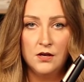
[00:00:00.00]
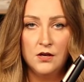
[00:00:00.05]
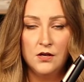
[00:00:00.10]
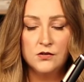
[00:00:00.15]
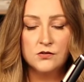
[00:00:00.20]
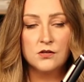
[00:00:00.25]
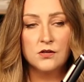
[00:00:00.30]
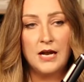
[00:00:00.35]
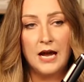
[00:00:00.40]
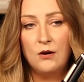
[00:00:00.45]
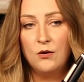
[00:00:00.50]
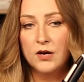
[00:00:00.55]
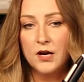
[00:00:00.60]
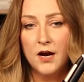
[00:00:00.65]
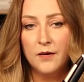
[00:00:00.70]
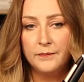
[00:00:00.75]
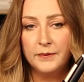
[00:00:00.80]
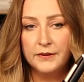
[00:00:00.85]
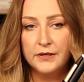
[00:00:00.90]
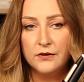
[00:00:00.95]
So now a
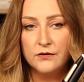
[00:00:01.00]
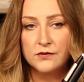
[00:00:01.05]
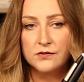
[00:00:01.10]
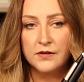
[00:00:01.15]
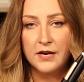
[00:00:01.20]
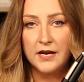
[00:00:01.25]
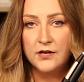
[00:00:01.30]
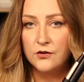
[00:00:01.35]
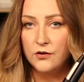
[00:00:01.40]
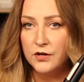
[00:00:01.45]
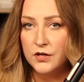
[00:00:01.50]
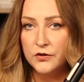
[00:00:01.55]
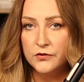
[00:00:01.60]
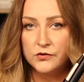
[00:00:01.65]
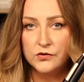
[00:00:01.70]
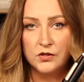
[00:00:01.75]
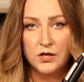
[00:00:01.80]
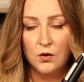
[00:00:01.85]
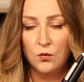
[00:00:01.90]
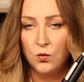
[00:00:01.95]
couple years later and you
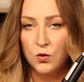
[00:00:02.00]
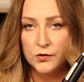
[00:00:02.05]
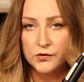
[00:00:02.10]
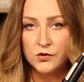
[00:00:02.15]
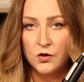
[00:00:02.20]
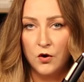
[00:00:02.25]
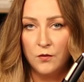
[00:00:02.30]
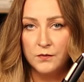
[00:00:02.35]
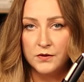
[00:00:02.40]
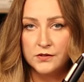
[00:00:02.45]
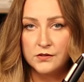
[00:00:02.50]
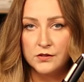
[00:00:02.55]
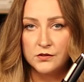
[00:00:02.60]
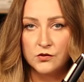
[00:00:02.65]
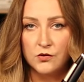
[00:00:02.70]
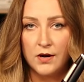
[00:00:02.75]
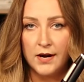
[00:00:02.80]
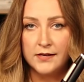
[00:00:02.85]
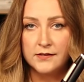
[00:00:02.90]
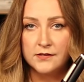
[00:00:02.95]
see a worse homelessness
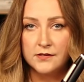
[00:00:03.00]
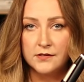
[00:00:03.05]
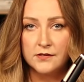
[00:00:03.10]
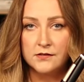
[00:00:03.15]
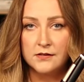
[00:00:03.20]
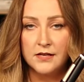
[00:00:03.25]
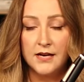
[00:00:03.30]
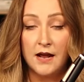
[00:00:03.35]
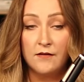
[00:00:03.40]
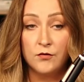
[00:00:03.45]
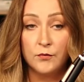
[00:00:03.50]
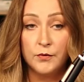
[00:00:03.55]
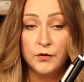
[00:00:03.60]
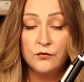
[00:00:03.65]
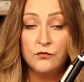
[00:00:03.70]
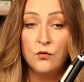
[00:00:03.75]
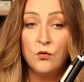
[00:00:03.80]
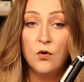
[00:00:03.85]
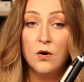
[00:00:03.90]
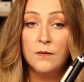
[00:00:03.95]
crisis than ever
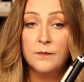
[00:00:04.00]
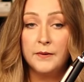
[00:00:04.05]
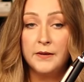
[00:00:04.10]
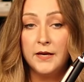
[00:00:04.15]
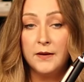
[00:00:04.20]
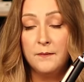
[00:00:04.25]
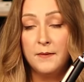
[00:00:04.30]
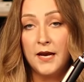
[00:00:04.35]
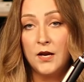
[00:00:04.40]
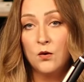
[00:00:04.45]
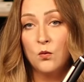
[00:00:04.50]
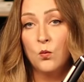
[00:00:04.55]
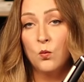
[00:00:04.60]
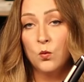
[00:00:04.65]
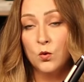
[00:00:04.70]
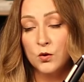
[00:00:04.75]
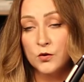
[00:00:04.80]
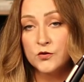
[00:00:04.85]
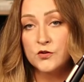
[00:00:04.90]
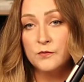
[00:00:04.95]
before being made
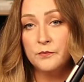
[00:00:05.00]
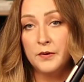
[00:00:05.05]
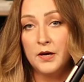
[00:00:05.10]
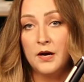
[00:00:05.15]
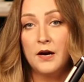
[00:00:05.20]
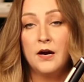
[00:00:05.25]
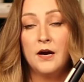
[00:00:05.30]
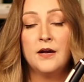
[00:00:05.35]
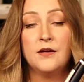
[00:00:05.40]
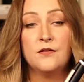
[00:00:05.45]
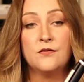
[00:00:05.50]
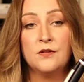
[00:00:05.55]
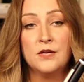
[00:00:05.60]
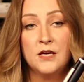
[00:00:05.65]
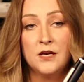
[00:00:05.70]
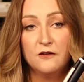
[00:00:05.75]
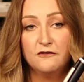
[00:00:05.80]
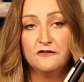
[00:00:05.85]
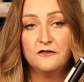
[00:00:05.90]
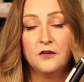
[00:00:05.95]
worse by the
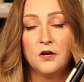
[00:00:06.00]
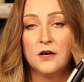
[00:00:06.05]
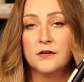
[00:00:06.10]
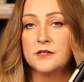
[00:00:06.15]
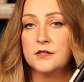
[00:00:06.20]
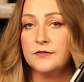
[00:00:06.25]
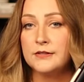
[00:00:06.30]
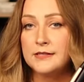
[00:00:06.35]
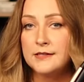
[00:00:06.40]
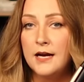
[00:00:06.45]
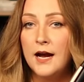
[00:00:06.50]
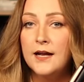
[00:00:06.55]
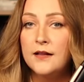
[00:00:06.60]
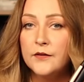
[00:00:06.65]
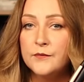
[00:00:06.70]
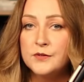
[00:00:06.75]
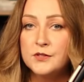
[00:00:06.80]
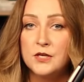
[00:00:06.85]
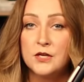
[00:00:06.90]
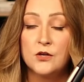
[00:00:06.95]
influx of
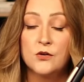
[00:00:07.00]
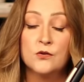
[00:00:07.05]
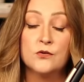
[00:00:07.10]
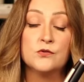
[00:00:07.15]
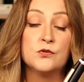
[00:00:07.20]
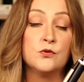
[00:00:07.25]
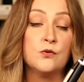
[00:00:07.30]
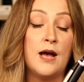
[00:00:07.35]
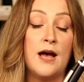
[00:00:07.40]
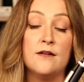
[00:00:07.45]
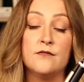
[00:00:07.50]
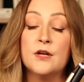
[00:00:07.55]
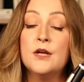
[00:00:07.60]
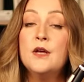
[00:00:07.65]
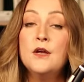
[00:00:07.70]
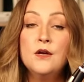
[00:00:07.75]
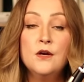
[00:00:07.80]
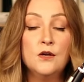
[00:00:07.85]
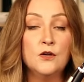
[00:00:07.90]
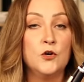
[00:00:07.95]
asylum seekers who have
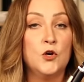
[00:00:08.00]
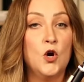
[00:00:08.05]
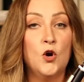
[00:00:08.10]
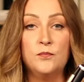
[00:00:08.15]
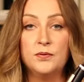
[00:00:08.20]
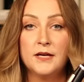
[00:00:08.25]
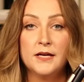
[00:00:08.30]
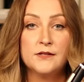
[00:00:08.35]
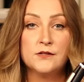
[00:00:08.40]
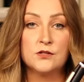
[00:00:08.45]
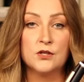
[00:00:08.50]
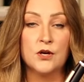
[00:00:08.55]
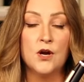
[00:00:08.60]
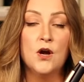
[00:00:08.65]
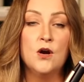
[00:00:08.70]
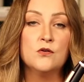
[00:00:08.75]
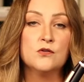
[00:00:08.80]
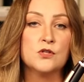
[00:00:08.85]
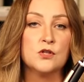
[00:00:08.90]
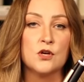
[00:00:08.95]
no place to
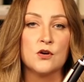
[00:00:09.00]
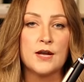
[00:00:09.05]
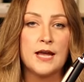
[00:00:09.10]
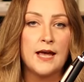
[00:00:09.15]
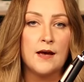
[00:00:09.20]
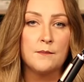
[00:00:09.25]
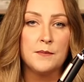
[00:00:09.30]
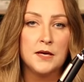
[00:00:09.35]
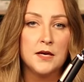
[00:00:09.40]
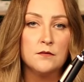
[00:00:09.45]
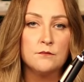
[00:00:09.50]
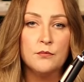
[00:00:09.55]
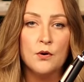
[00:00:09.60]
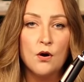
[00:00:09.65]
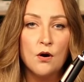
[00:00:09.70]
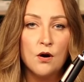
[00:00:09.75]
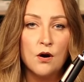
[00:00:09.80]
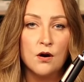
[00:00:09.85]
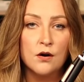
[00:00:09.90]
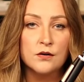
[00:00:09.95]
go, so they're camping in
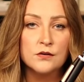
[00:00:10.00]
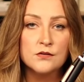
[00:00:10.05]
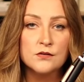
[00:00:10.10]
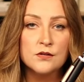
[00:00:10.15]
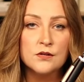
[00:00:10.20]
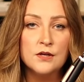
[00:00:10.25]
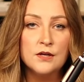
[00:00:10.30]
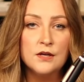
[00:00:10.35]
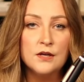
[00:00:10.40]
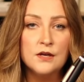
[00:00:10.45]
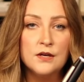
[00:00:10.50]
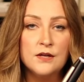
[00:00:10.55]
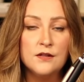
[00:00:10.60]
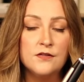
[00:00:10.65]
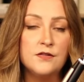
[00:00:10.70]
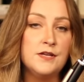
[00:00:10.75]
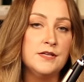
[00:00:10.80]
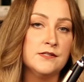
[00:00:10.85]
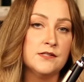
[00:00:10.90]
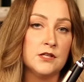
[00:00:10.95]
parks.
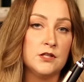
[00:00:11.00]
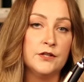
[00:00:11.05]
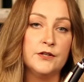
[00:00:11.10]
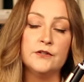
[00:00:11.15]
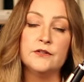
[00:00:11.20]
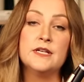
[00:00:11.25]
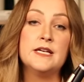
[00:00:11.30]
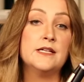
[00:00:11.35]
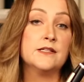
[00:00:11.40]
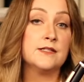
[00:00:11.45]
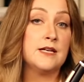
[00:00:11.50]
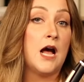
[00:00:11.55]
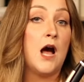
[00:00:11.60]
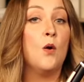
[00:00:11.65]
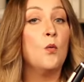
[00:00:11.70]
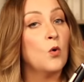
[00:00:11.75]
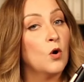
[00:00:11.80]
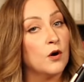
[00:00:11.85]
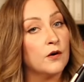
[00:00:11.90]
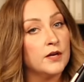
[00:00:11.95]
This clearly is not
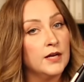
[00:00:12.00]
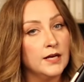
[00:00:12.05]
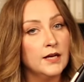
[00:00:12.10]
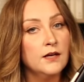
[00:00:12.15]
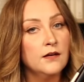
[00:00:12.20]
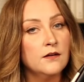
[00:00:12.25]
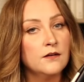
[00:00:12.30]
working.